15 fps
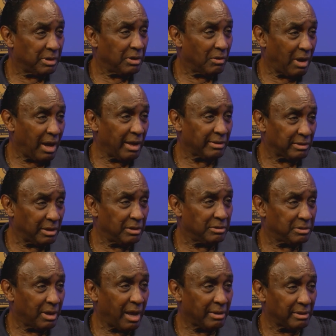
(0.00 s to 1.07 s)

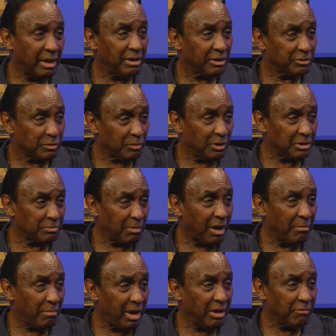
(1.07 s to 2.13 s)
Athletics was my
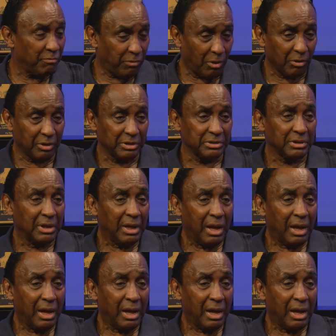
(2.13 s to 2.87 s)
main focus.